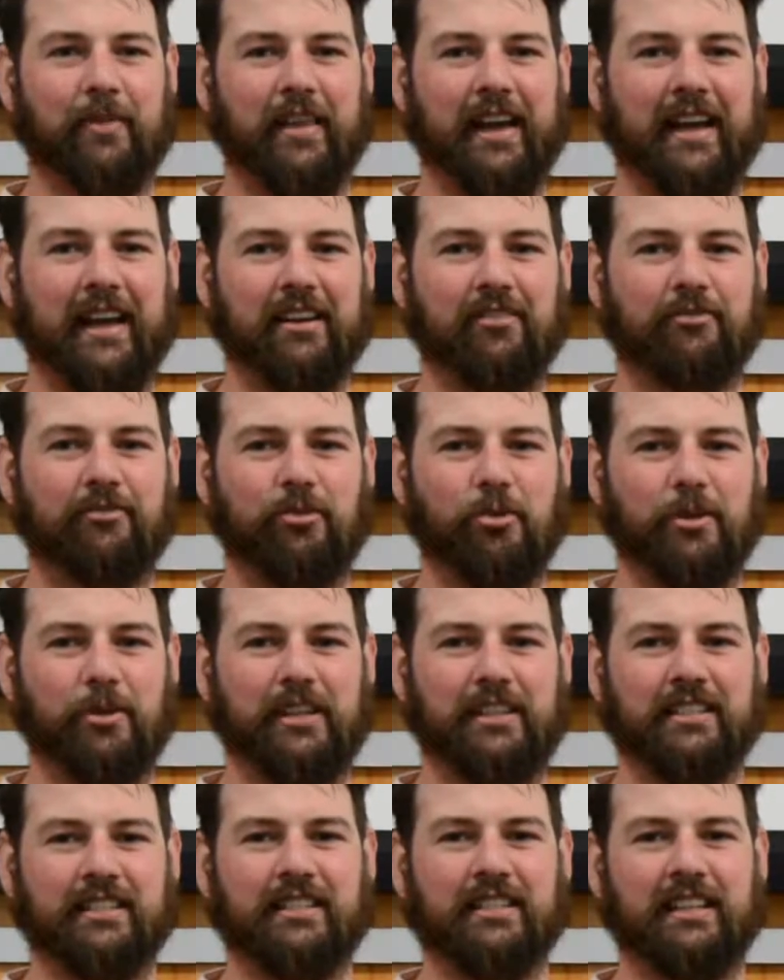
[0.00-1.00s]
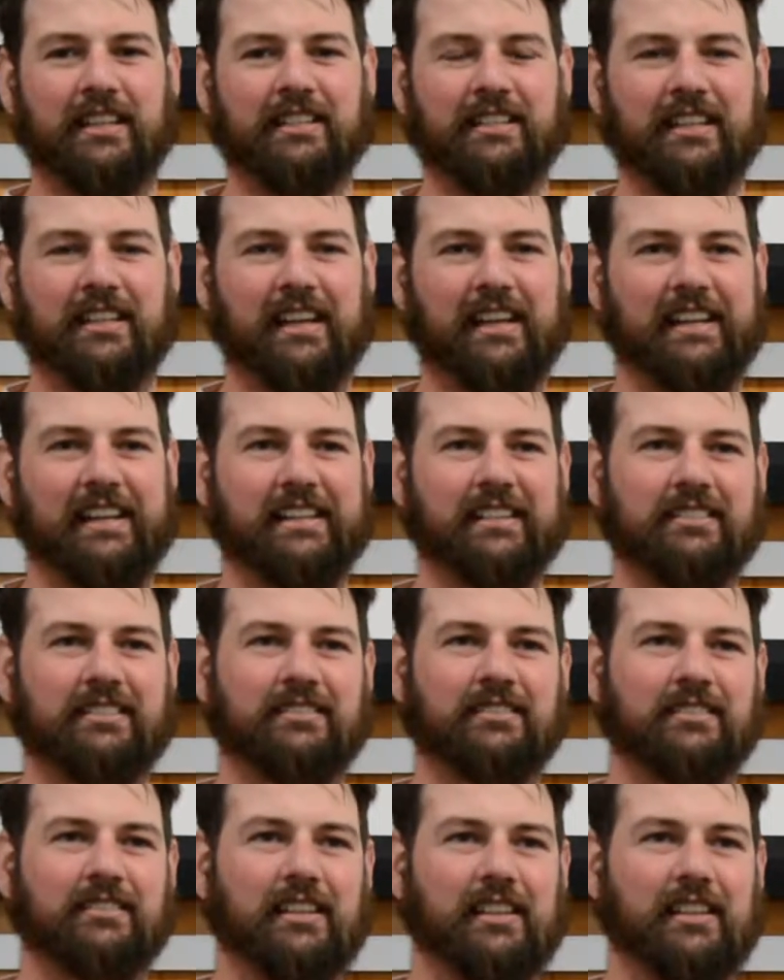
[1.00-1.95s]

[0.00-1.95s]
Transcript: that. 40-16.